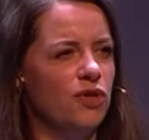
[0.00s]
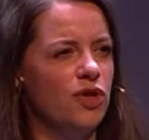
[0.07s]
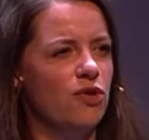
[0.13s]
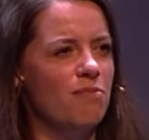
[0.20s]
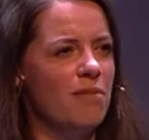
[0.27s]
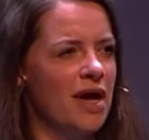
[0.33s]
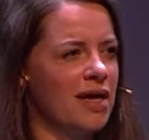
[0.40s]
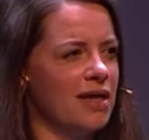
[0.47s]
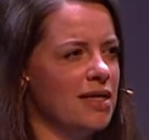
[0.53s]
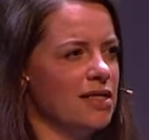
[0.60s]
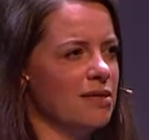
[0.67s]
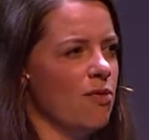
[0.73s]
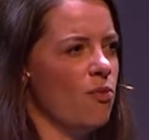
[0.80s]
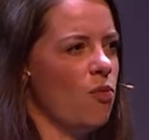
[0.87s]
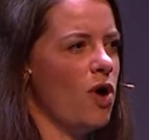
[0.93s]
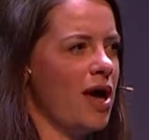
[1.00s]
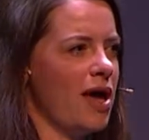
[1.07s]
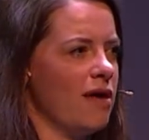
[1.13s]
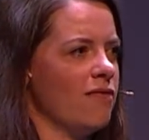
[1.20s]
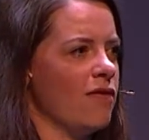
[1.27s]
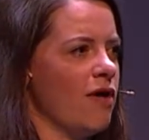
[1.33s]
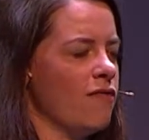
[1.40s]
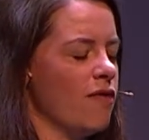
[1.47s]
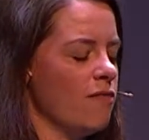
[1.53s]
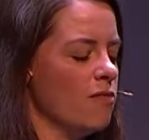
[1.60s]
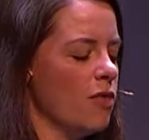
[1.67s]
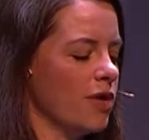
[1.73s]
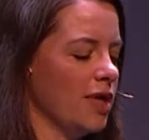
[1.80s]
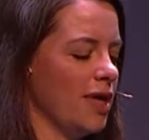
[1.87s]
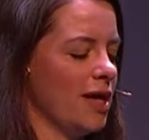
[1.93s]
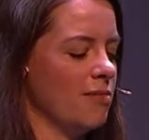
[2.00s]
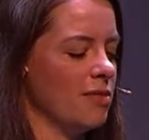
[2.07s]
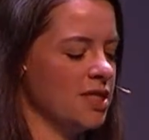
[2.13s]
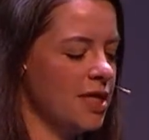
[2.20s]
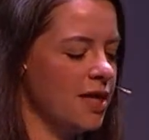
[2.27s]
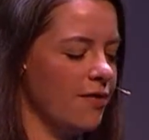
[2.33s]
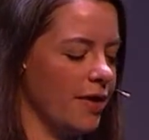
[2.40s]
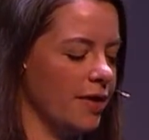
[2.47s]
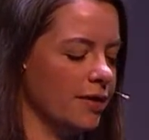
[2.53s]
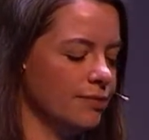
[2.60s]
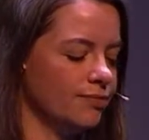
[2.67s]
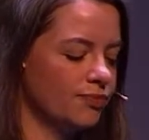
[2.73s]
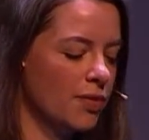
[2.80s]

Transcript: new mechanism and way of modeling material.